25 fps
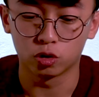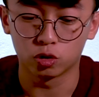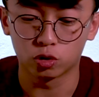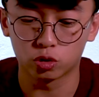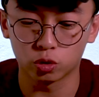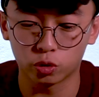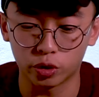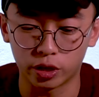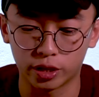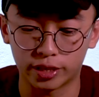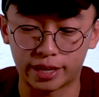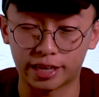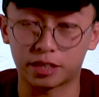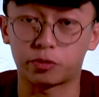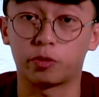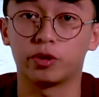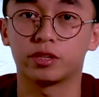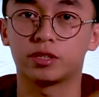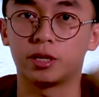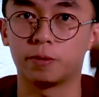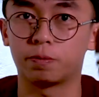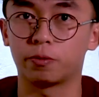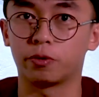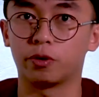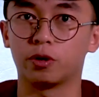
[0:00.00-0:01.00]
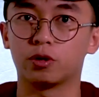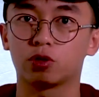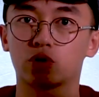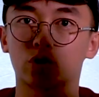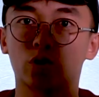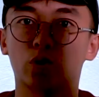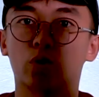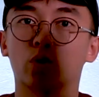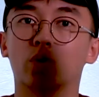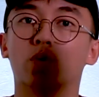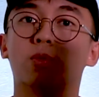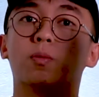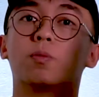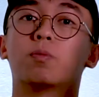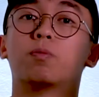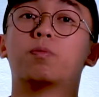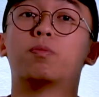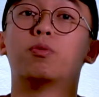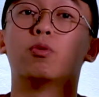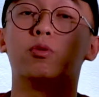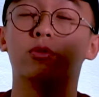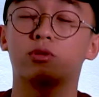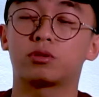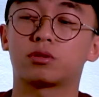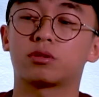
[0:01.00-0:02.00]
So it gets very slippery, so
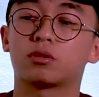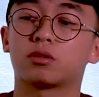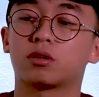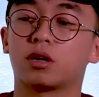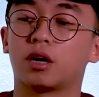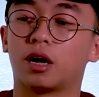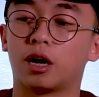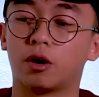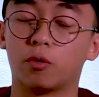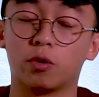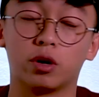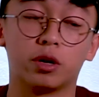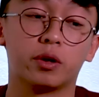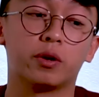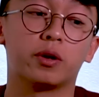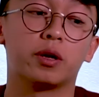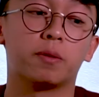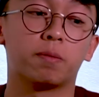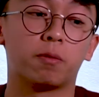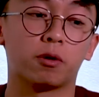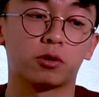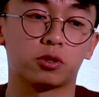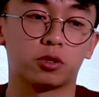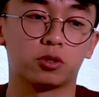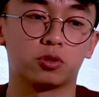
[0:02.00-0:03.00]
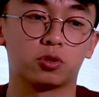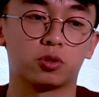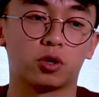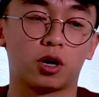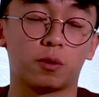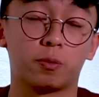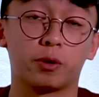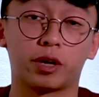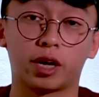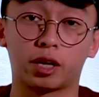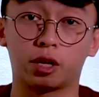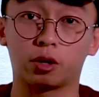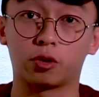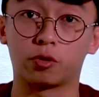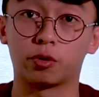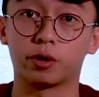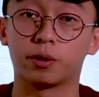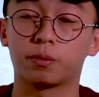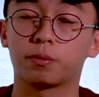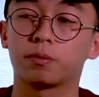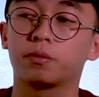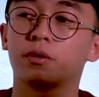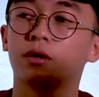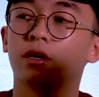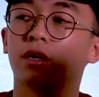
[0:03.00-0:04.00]
boots are really important to help you get the
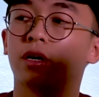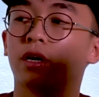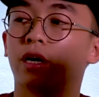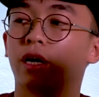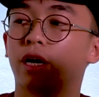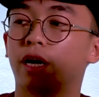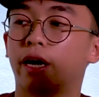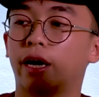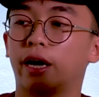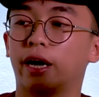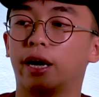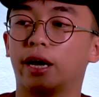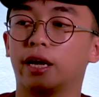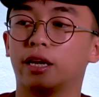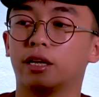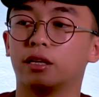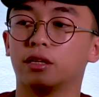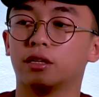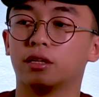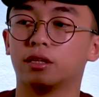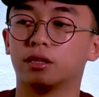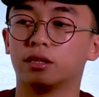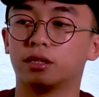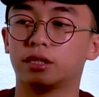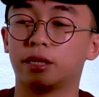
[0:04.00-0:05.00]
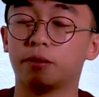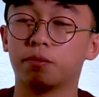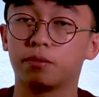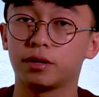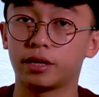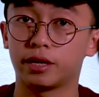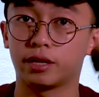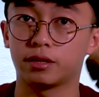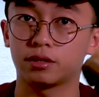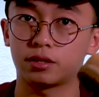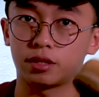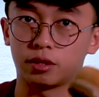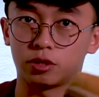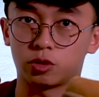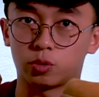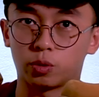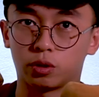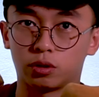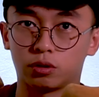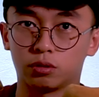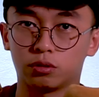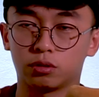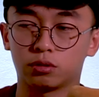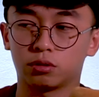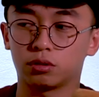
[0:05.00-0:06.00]
grip. And Timberlands as
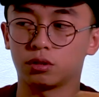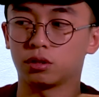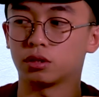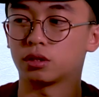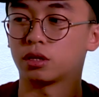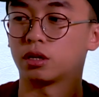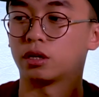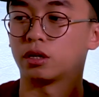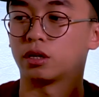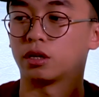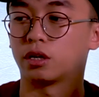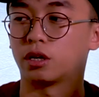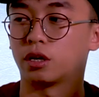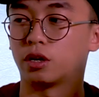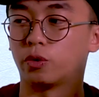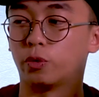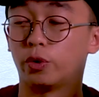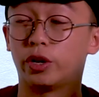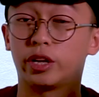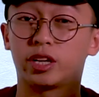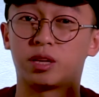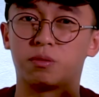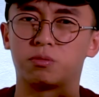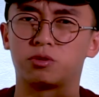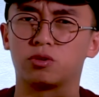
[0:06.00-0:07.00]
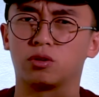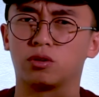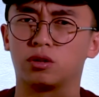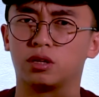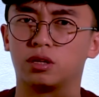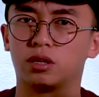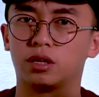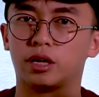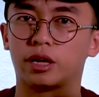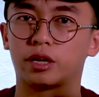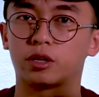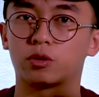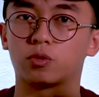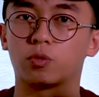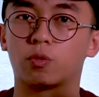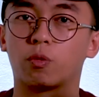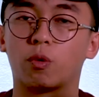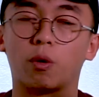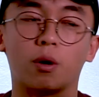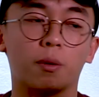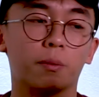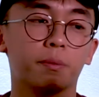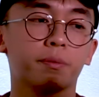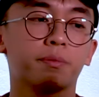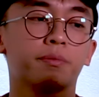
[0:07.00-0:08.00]
well really keeps your leg
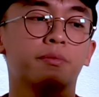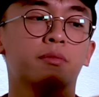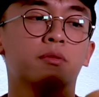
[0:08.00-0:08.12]
warm.